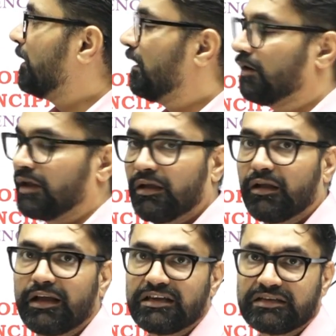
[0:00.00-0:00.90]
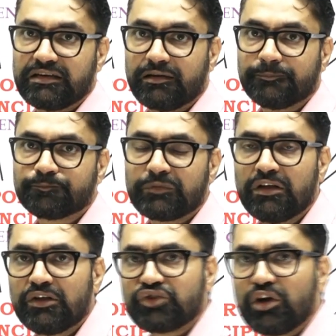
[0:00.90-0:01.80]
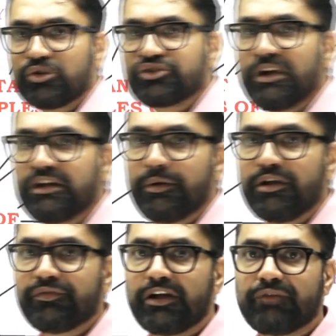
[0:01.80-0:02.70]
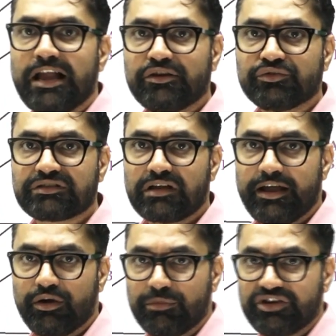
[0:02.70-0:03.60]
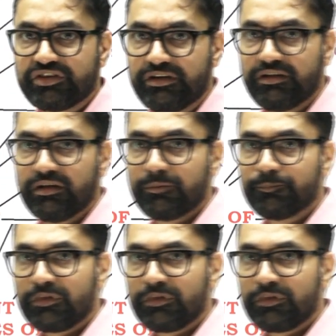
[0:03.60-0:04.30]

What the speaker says: okay, etc. So almost 20-25 values I have mentioned here.